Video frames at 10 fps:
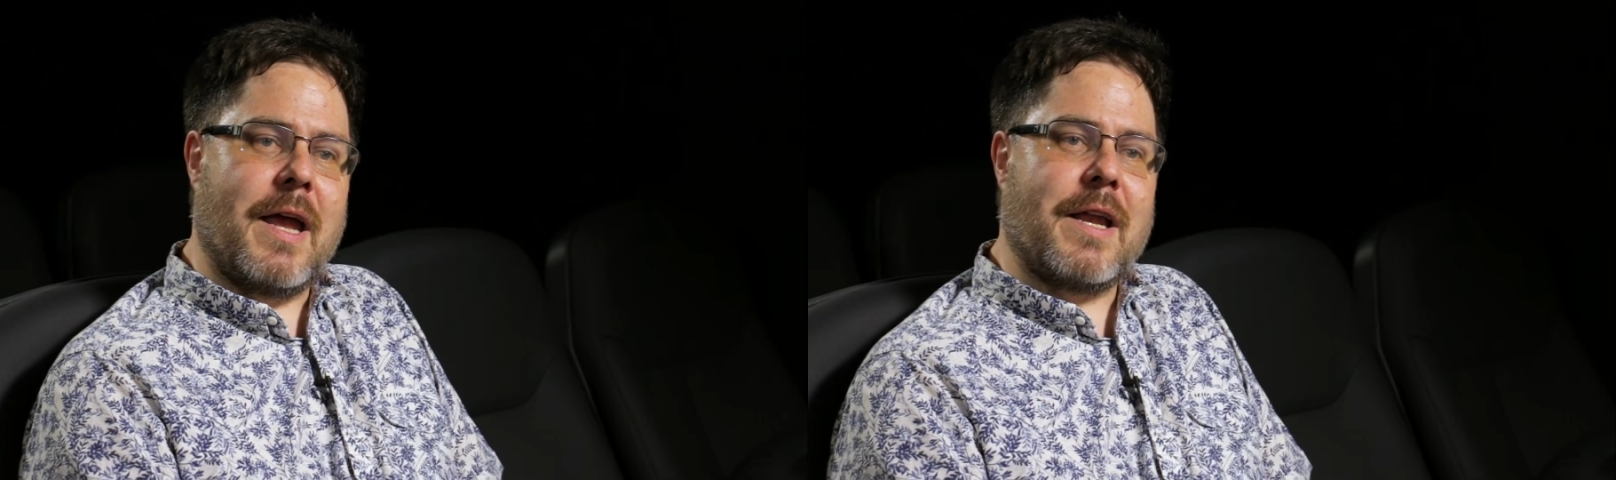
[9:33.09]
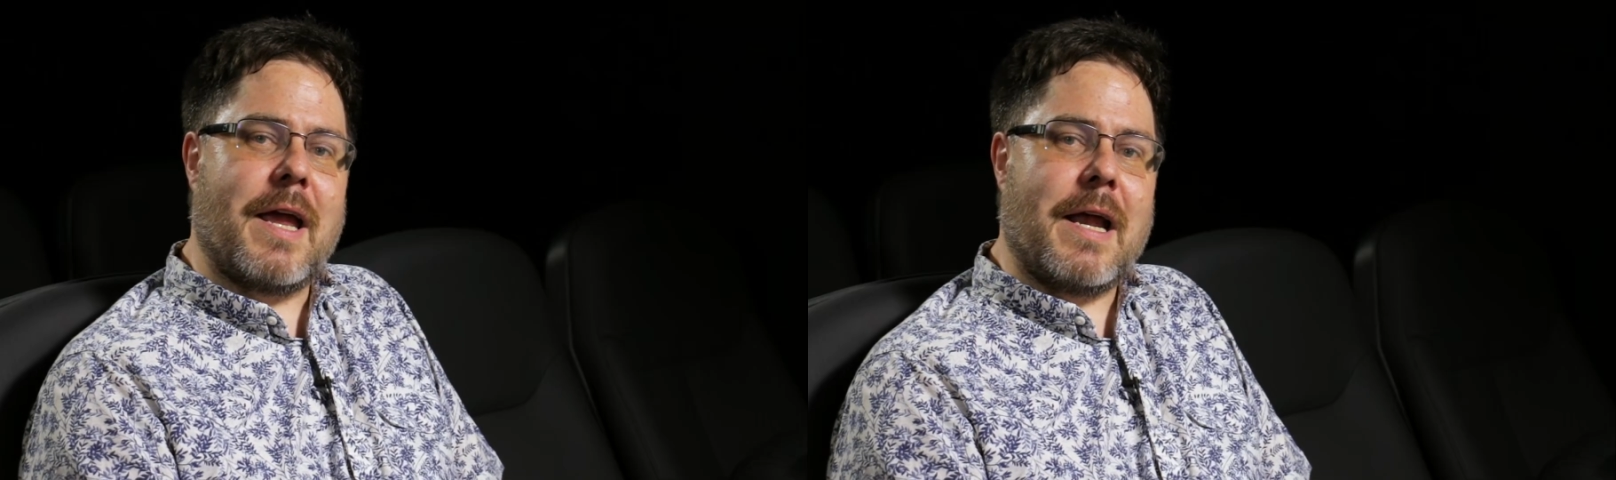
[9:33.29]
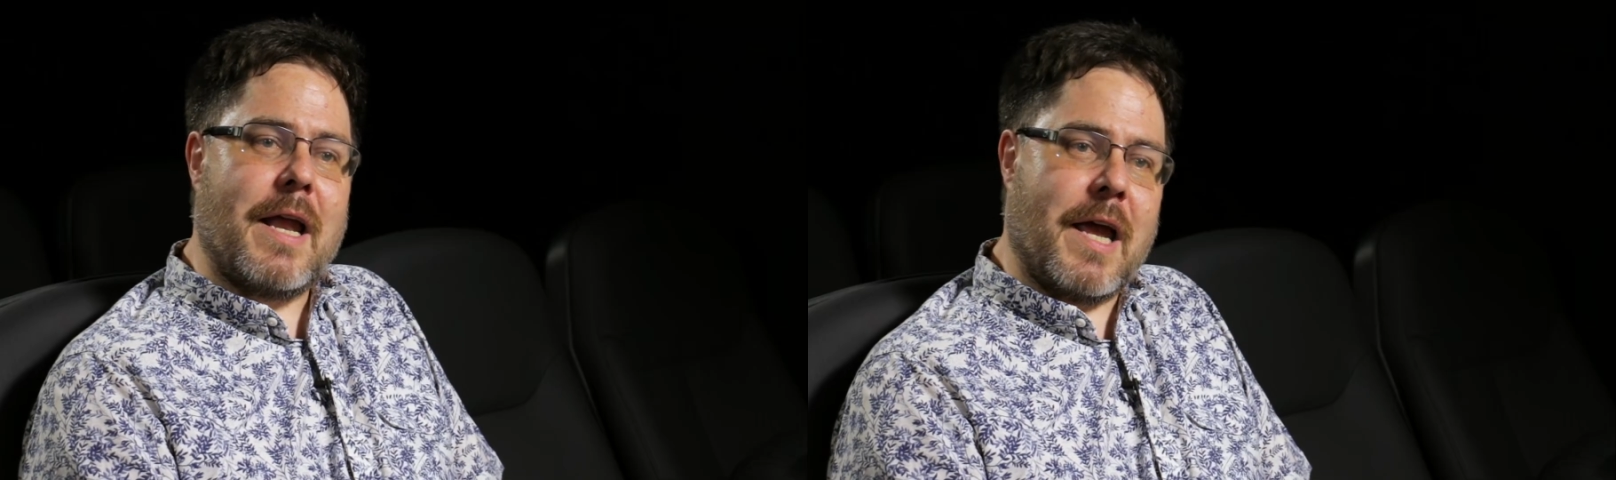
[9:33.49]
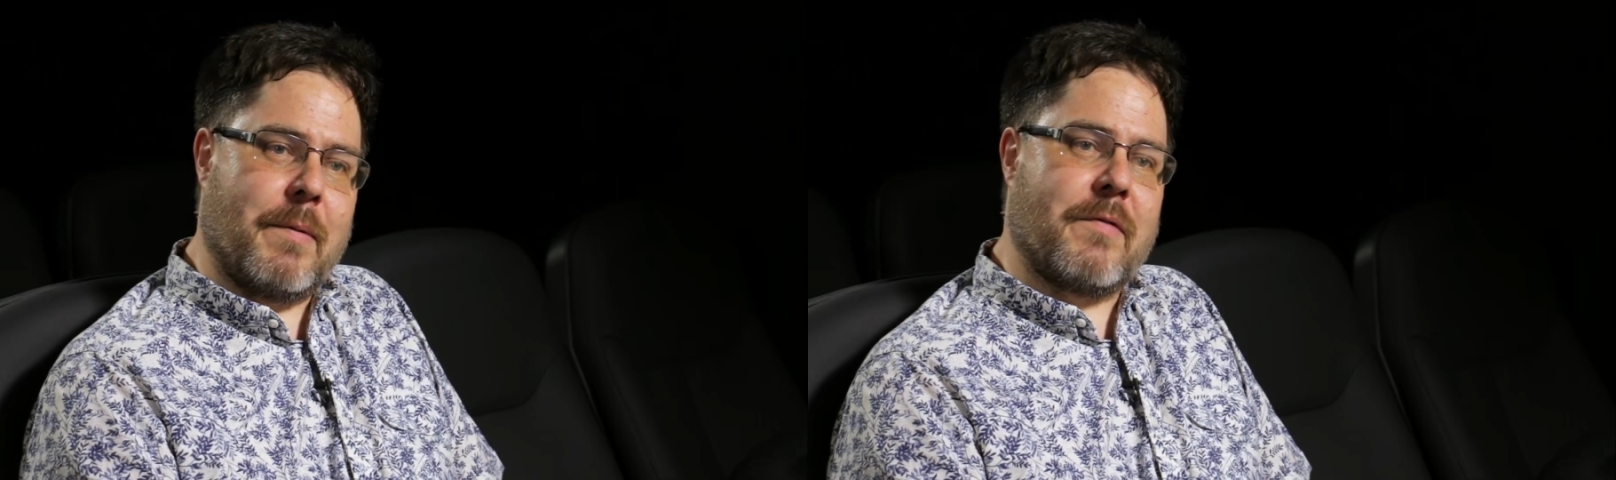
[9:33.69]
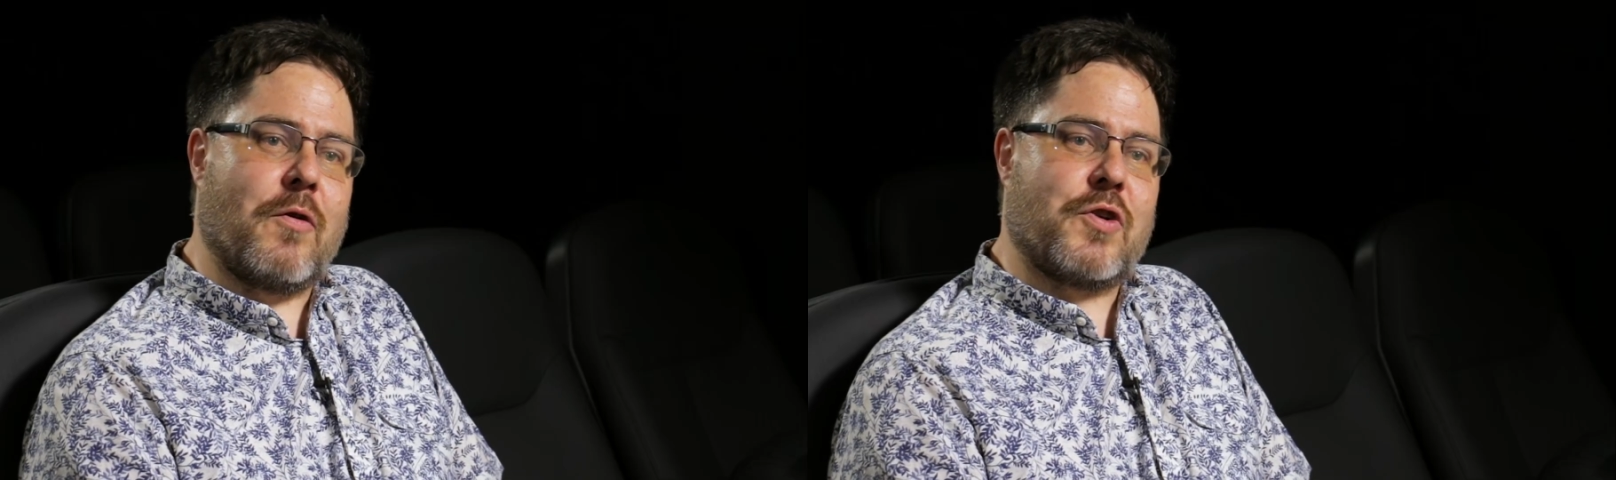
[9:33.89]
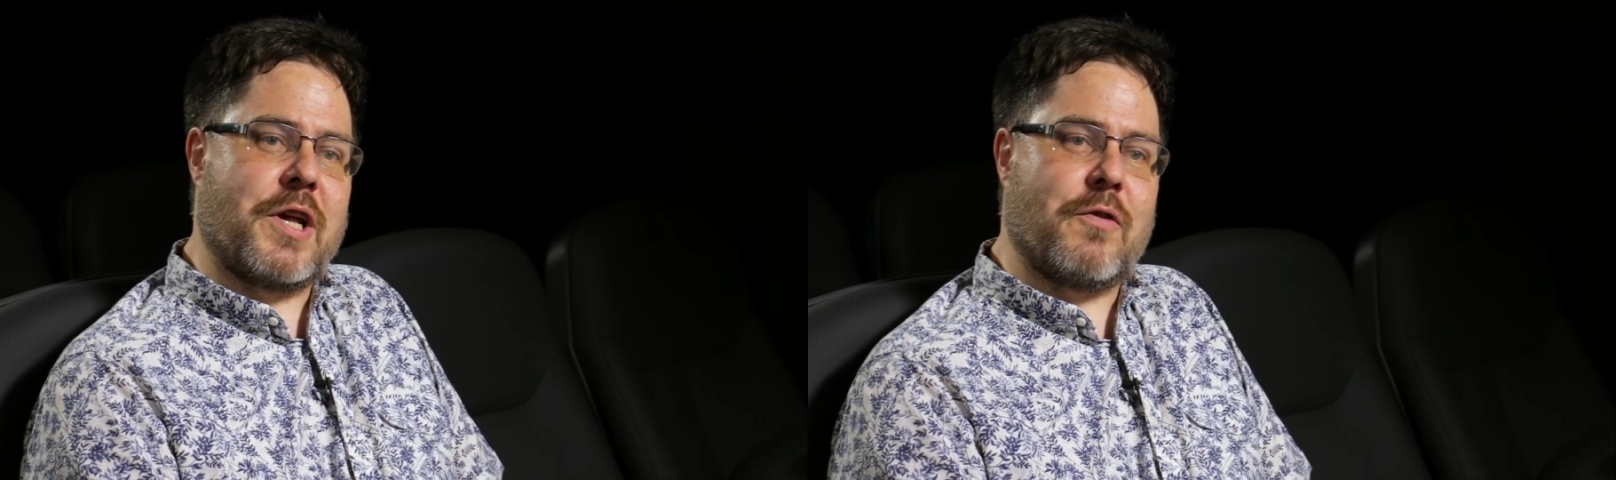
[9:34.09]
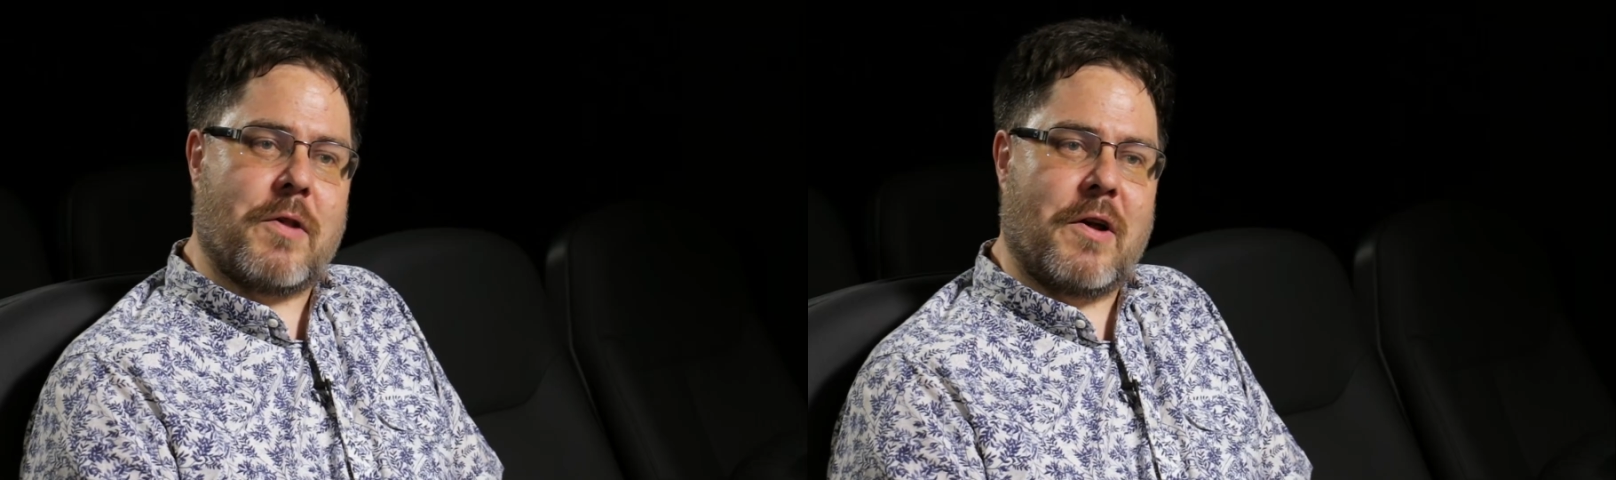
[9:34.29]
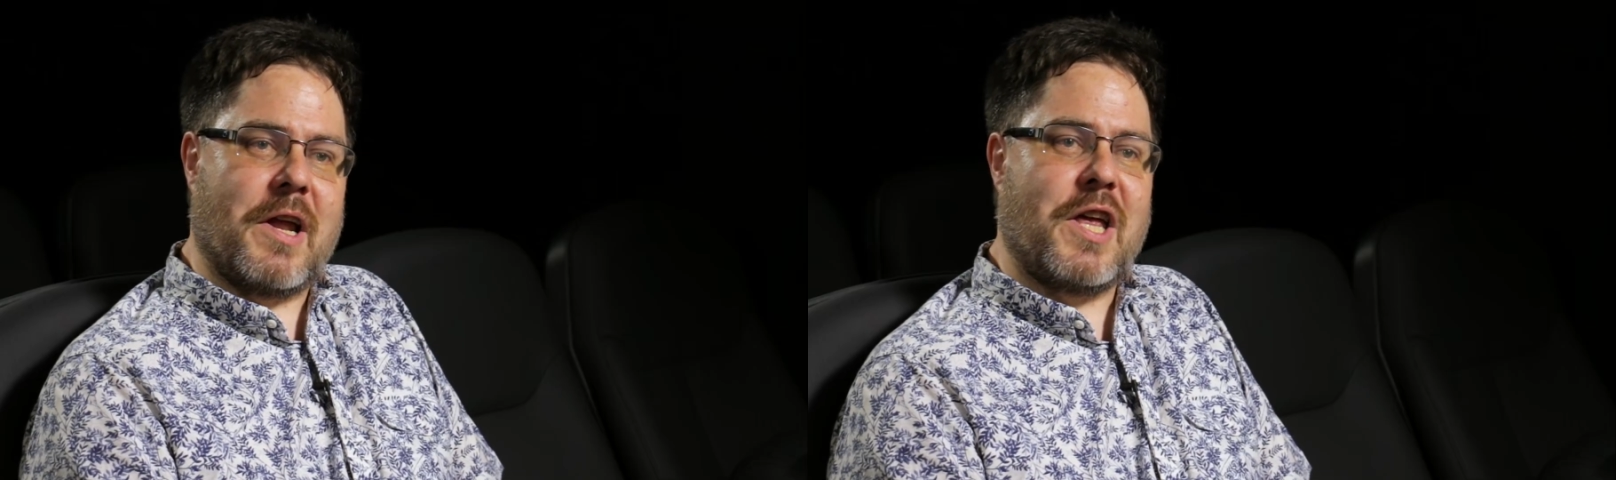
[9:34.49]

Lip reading: King Lear, but of course she's also got a